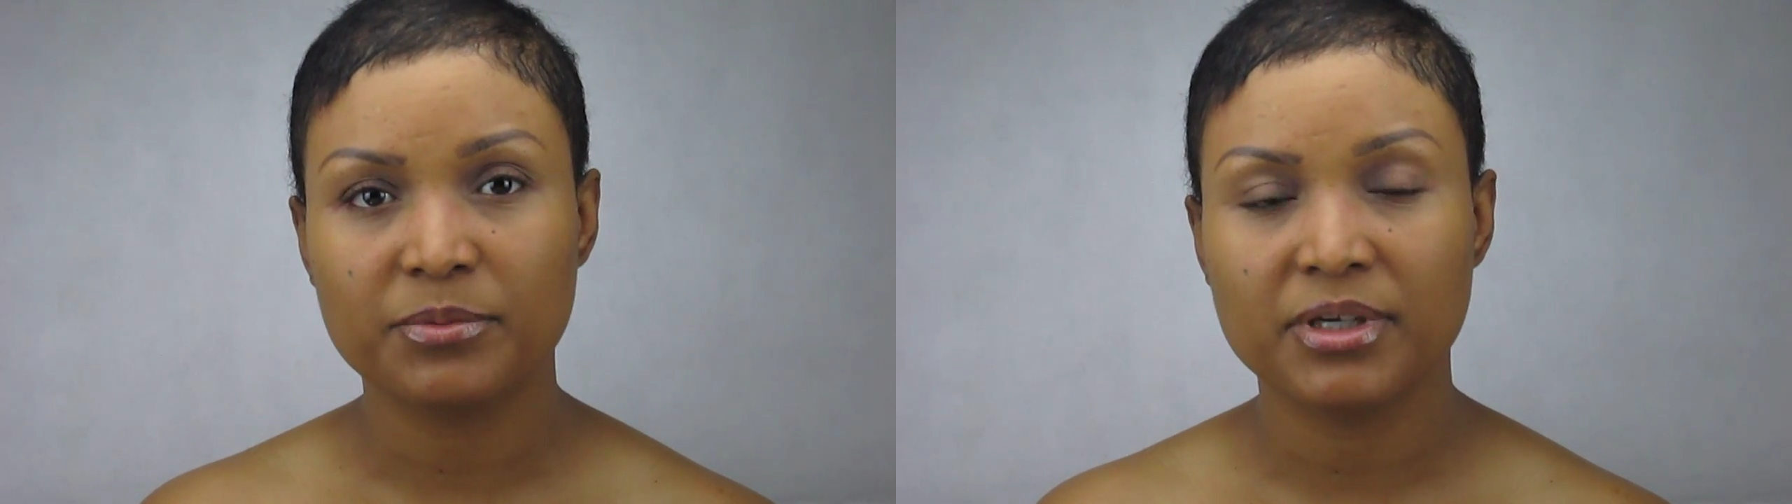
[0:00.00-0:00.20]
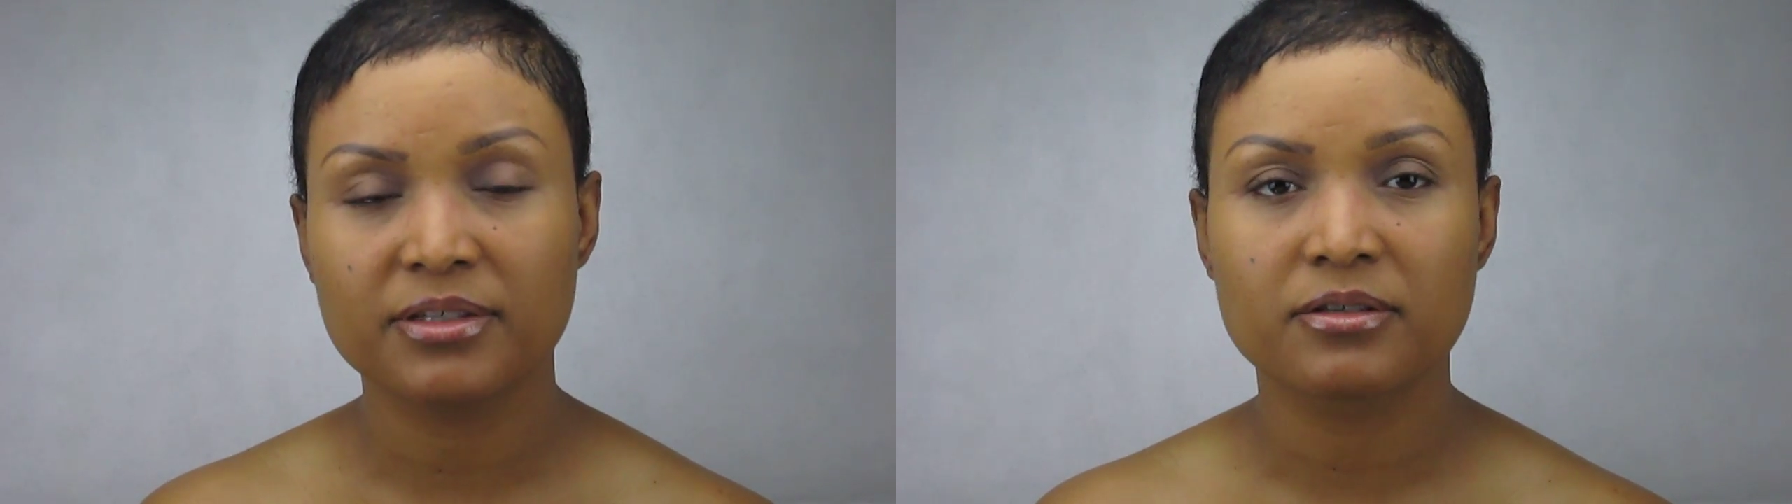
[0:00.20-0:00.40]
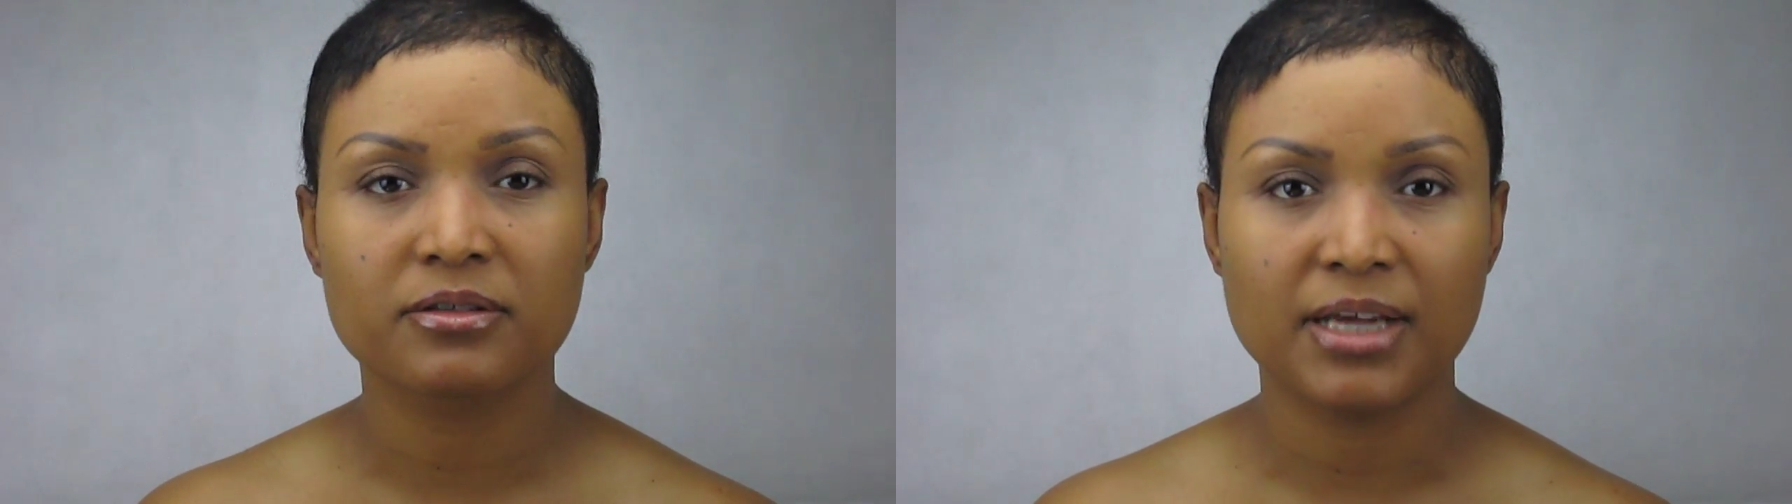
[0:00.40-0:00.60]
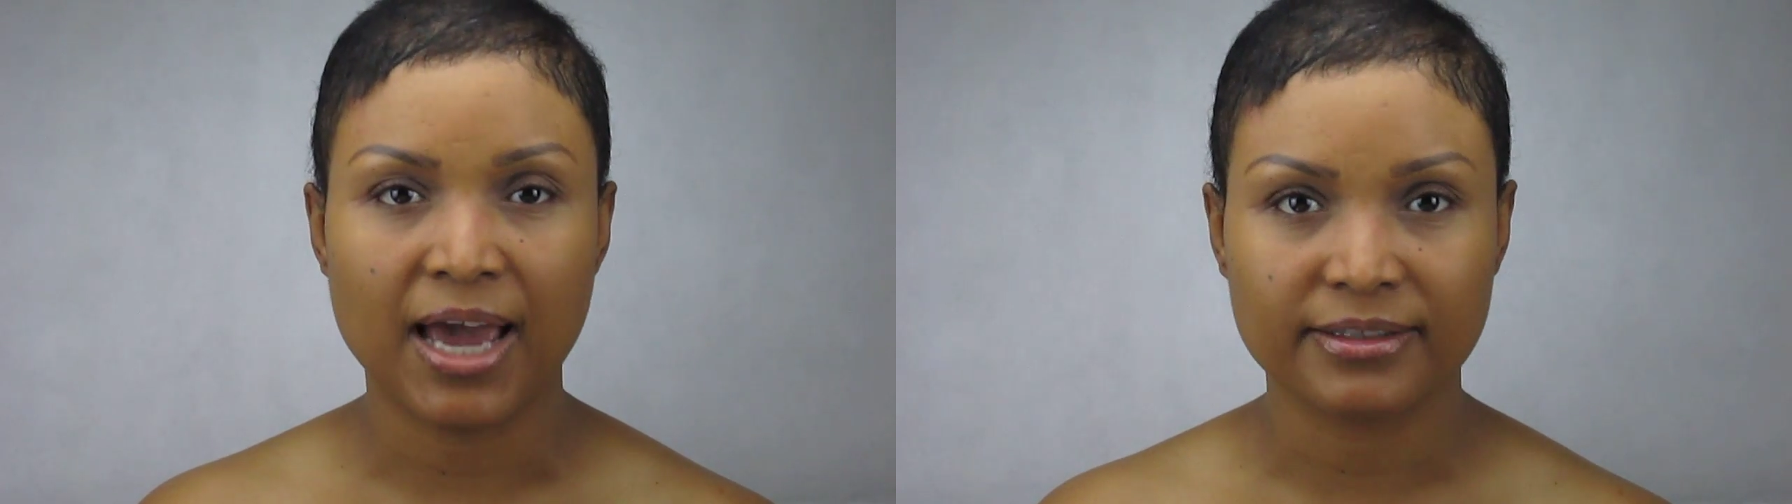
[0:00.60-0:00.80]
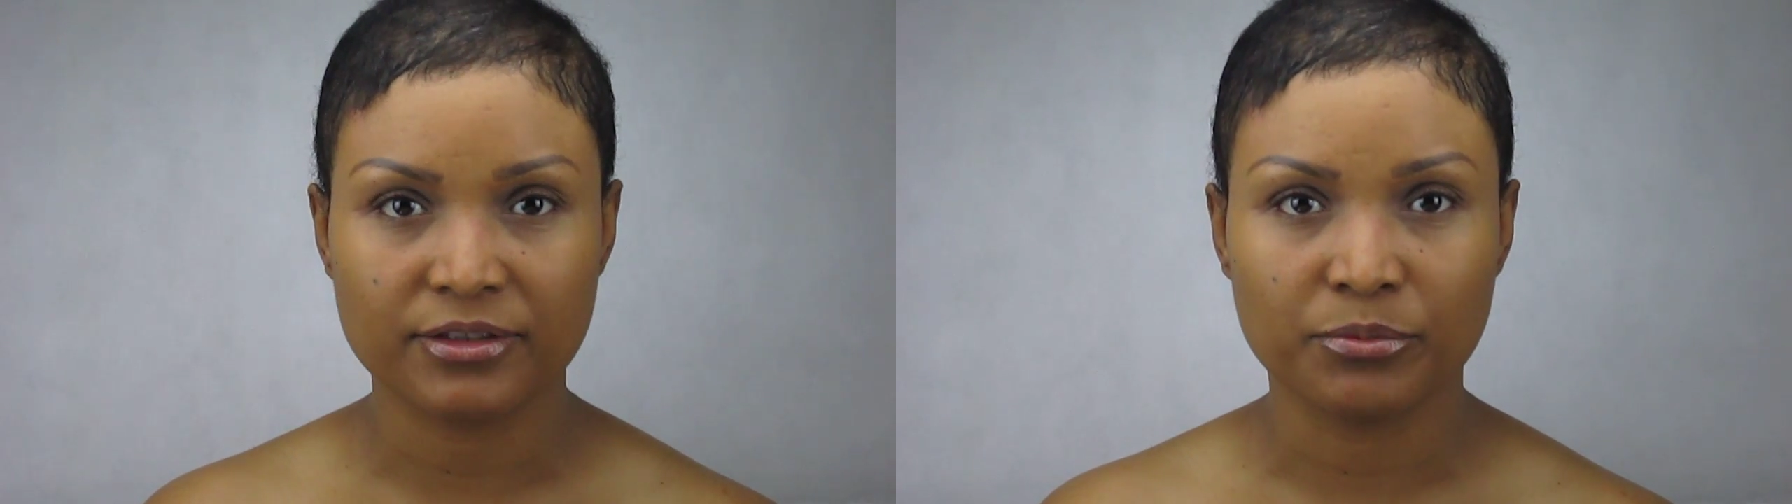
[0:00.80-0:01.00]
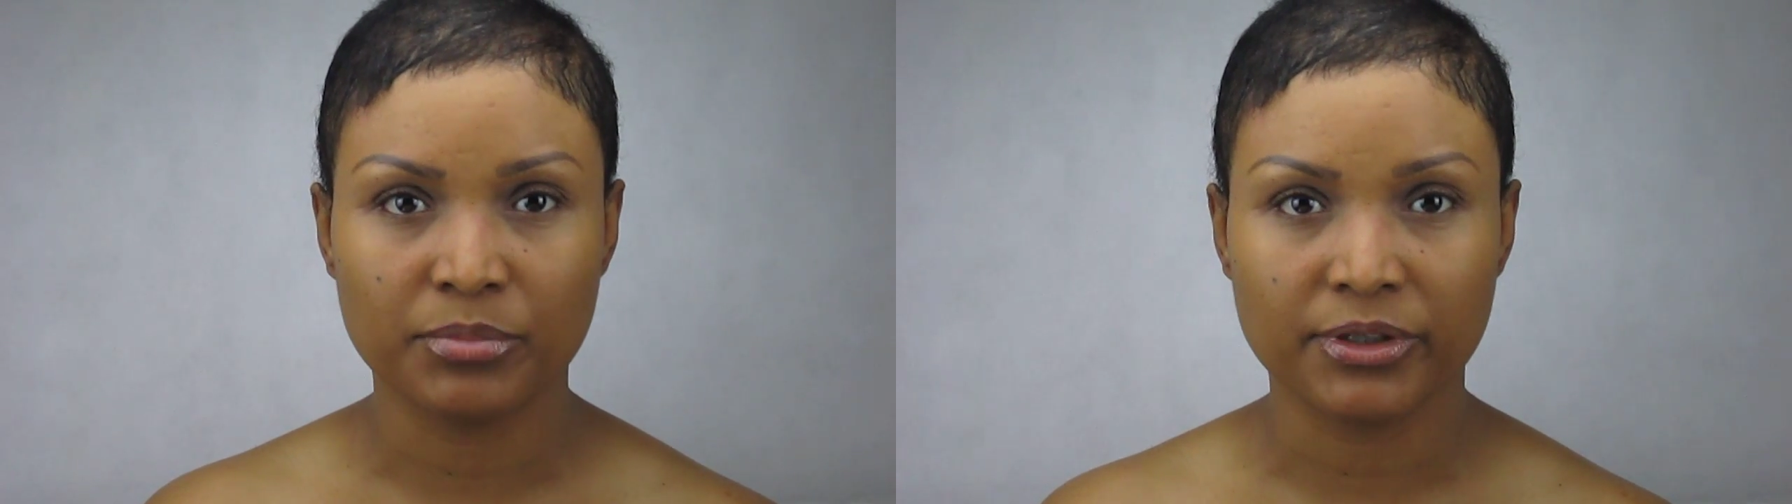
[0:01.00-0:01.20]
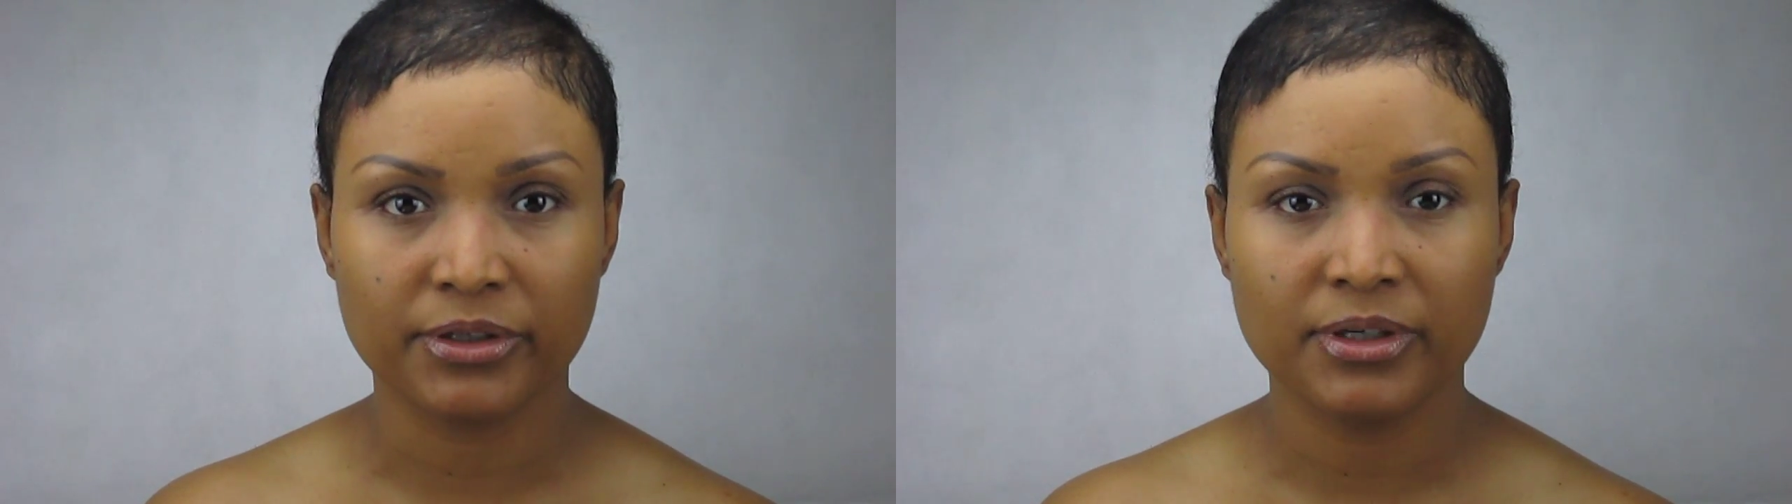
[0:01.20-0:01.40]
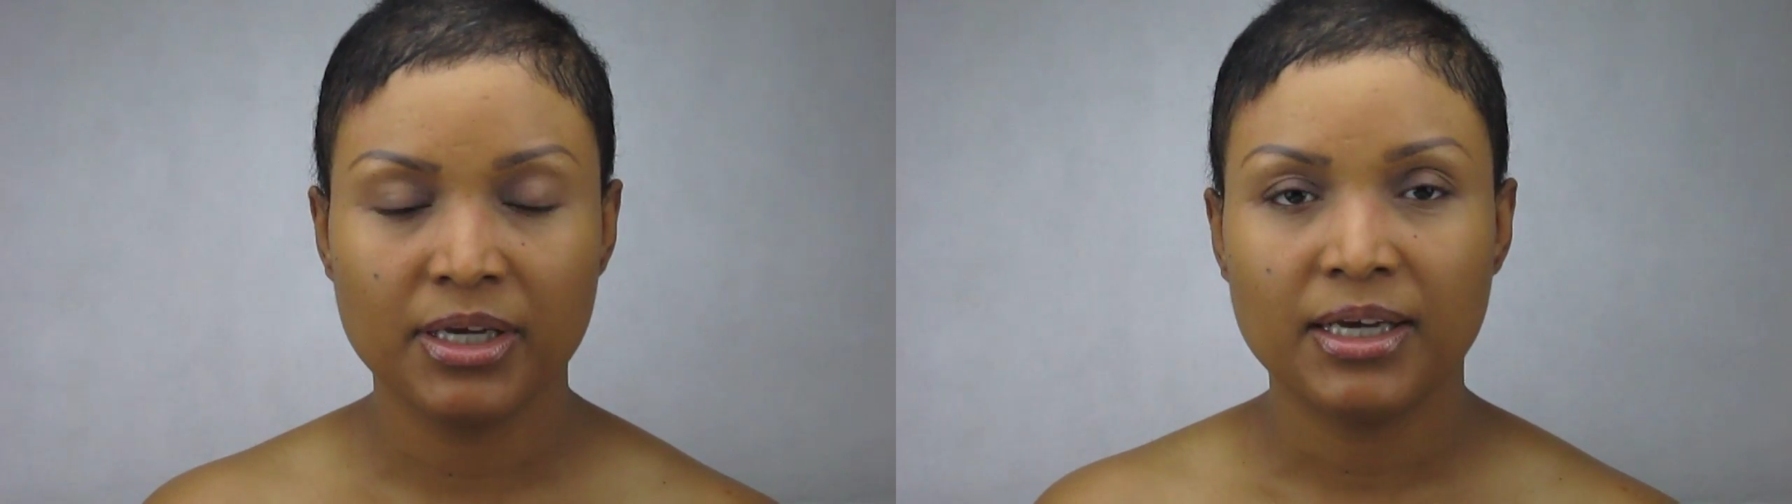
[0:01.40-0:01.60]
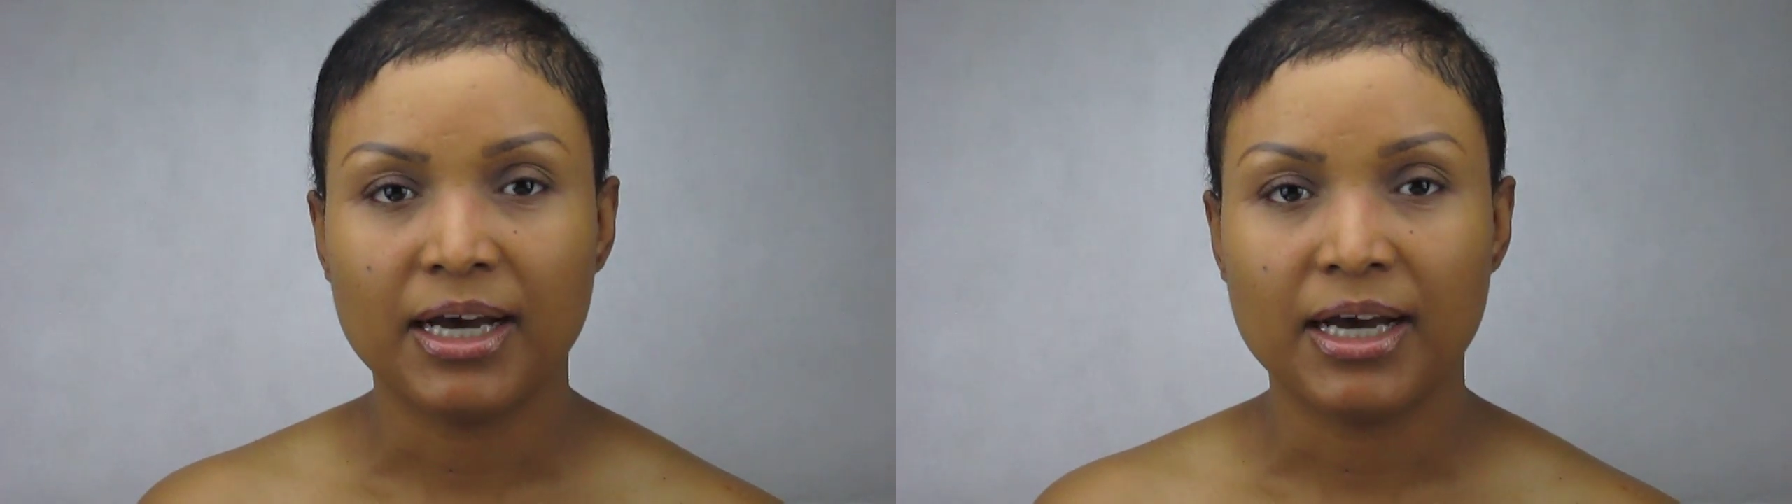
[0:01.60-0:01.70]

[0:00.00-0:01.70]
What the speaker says: because it's going to act as a blur.